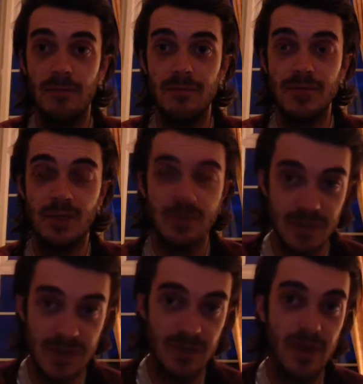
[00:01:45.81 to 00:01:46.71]
So he's
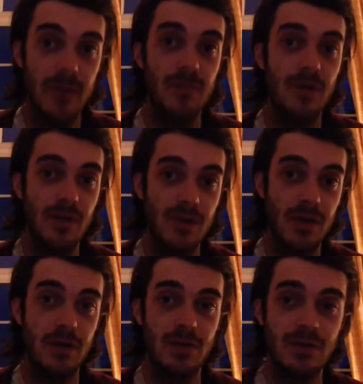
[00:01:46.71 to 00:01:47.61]
been developed by another
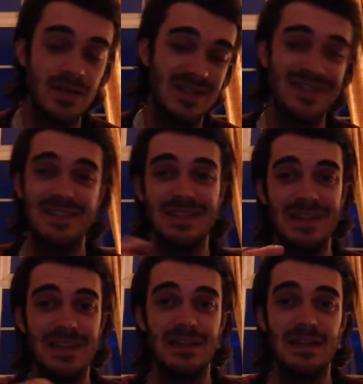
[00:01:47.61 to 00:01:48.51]
code
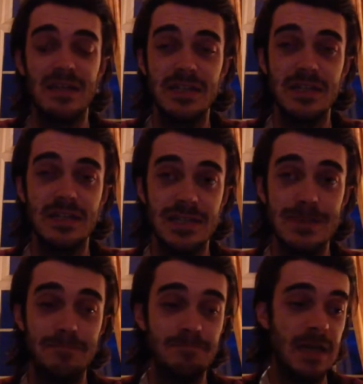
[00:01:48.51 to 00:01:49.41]
and leagues nicked
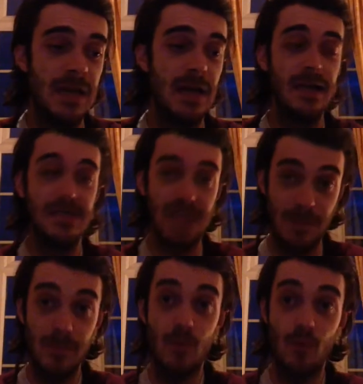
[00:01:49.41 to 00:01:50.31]
him. It's
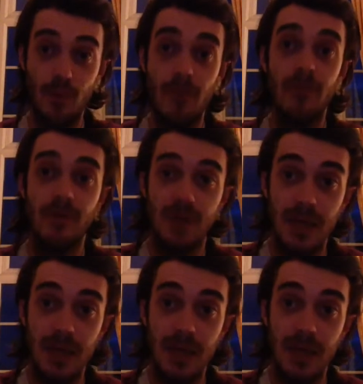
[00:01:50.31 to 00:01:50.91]
happening more and more often.